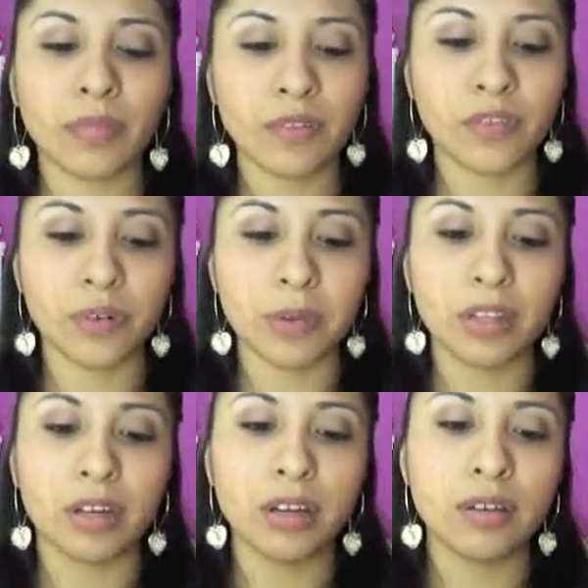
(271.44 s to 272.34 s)

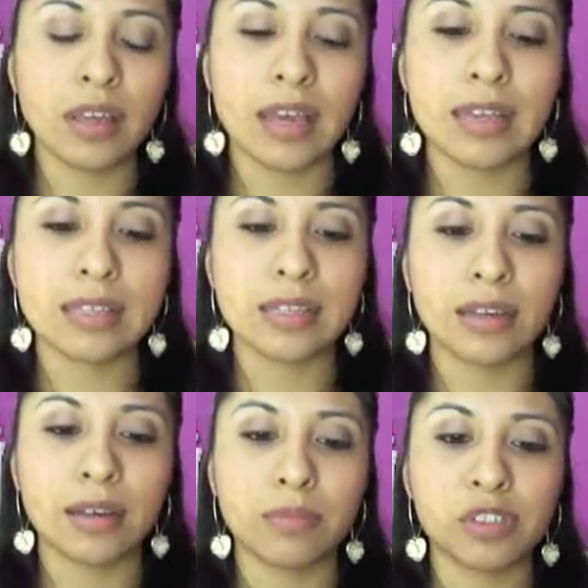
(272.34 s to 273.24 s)
formula as
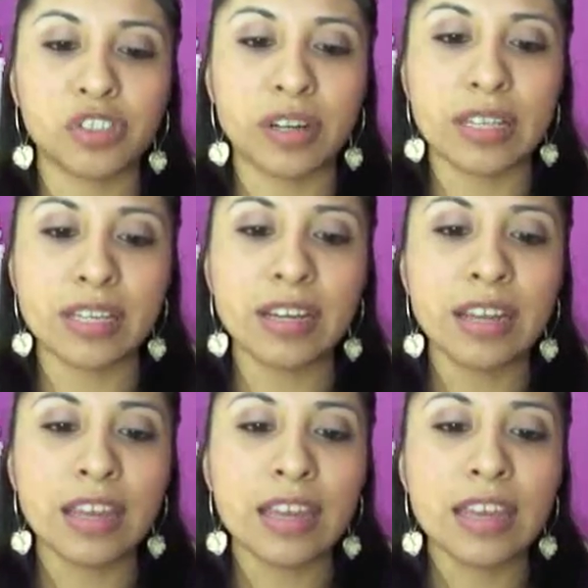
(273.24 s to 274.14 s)
a moisturizer.
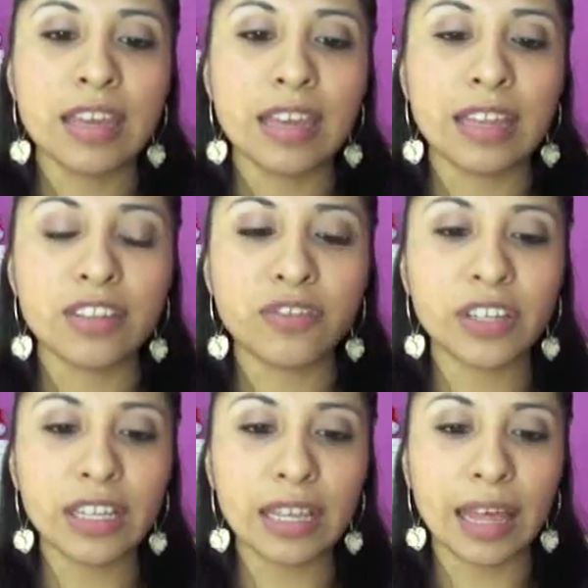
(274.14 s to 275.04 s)
It's
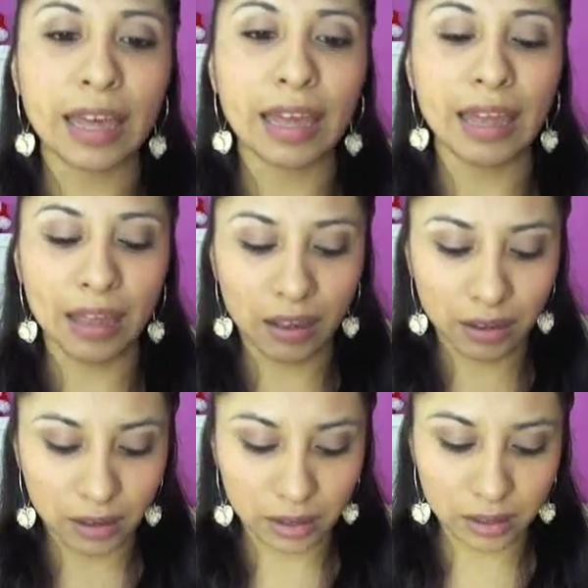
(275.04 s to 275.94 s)
really light,
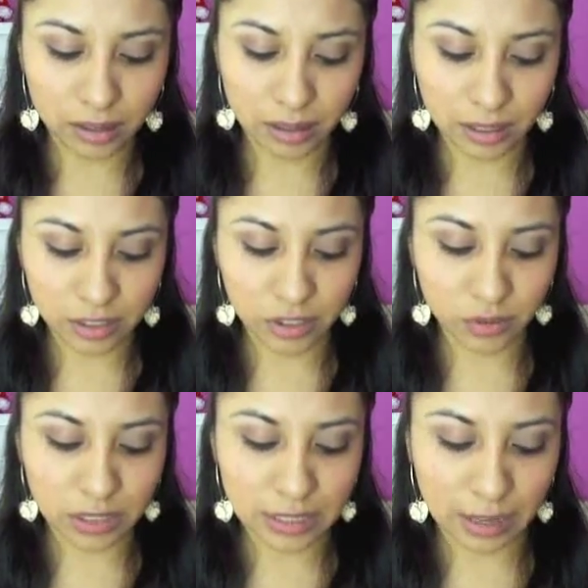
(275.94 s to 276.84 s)
and it
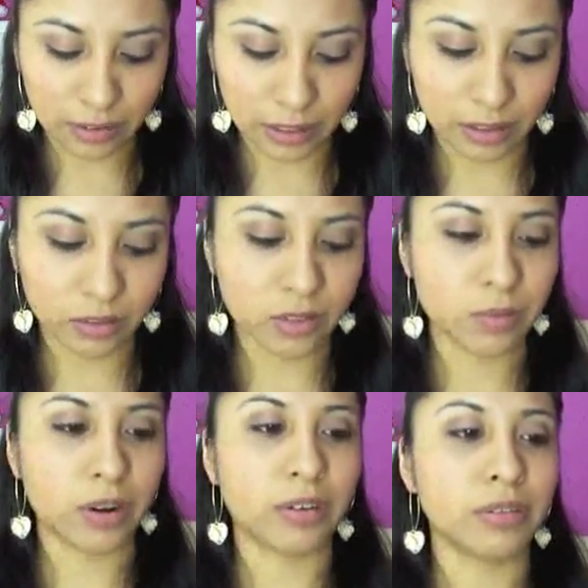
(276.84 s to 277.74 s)
shoots out like no
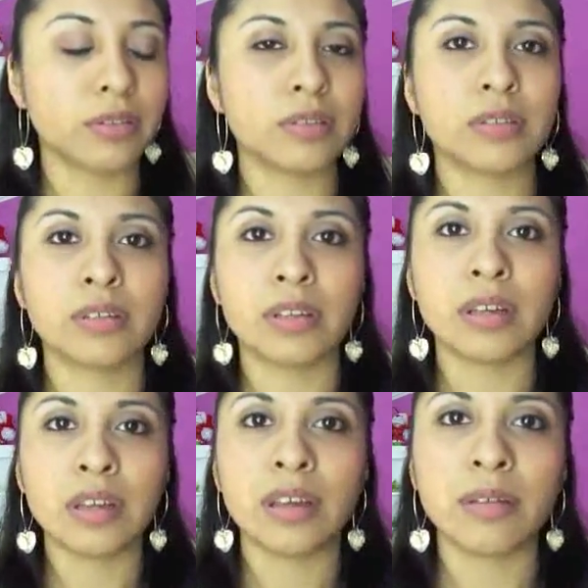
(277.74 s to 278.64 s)
tomorrow.
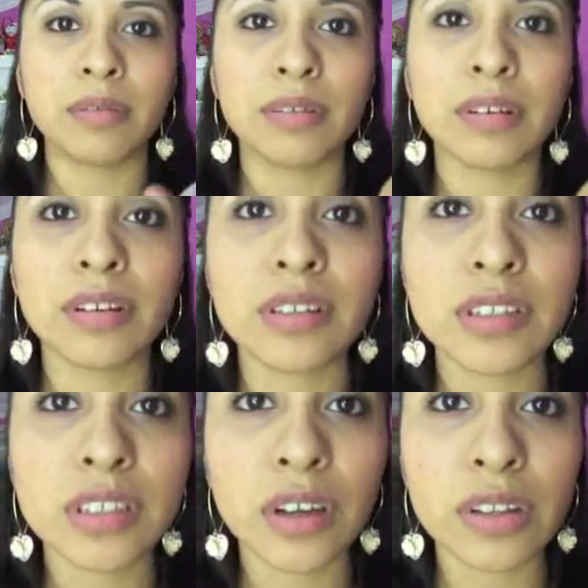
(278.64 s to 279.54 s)

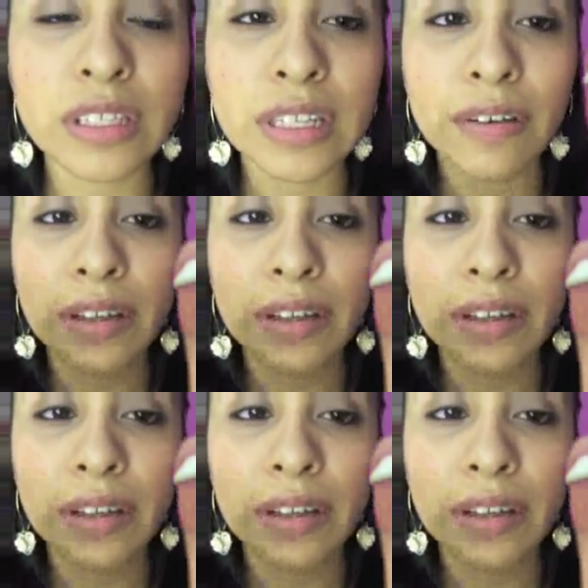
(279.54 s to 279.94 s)
So this is how